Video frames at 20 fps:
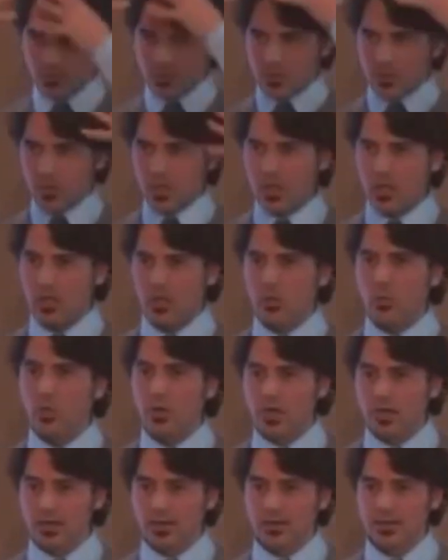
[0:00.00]
We're all
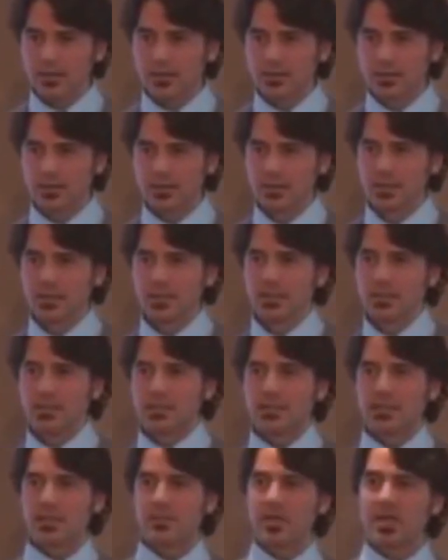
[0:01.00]
water.
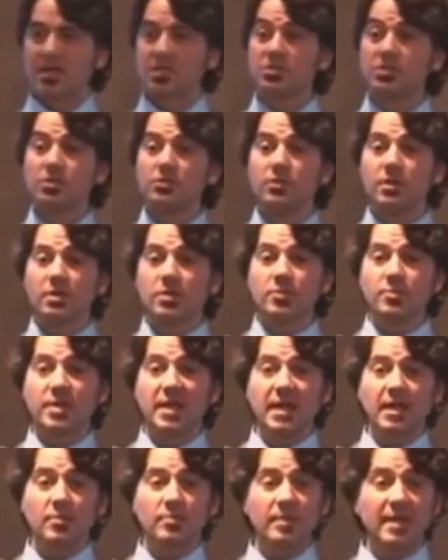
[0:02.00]
Think about a
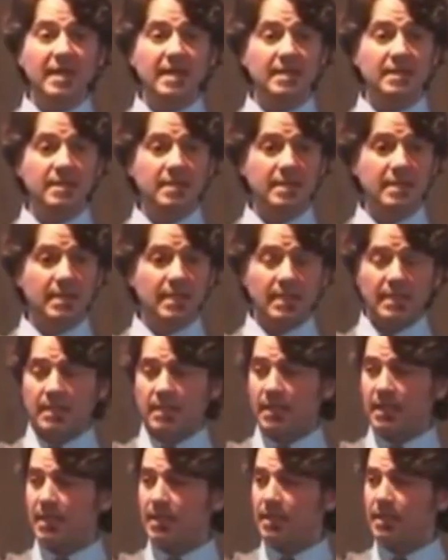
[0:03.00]
200-pound man
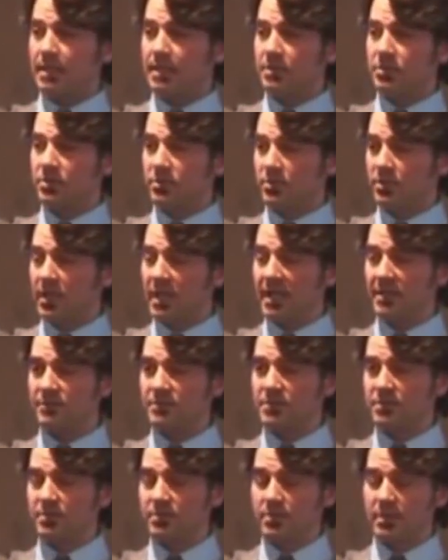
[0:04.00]

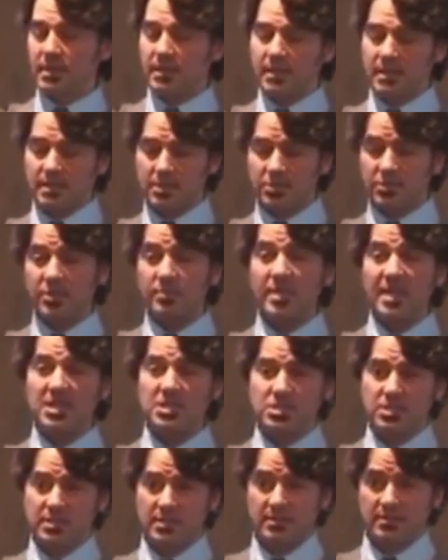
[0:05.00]
after
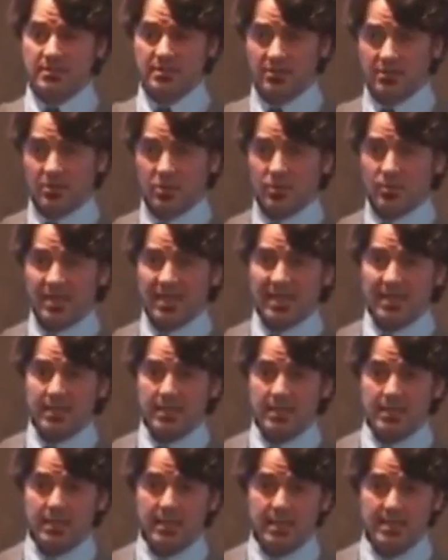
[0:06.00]
cremation, a little
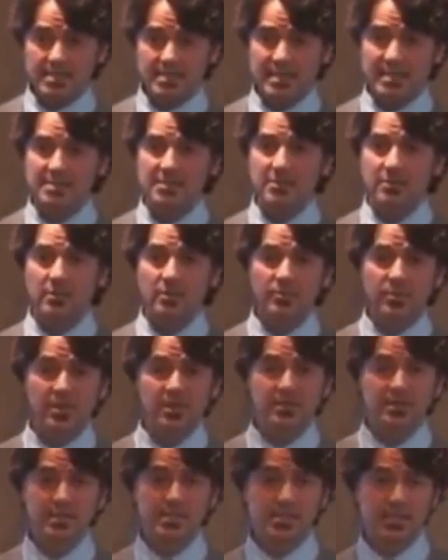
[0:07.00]
pile of dust. That's the only
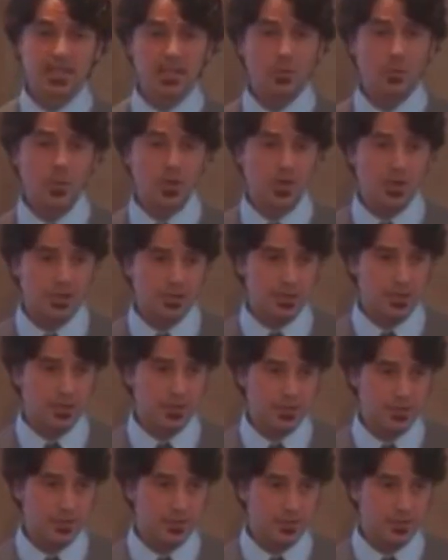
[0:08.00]
part that's not water.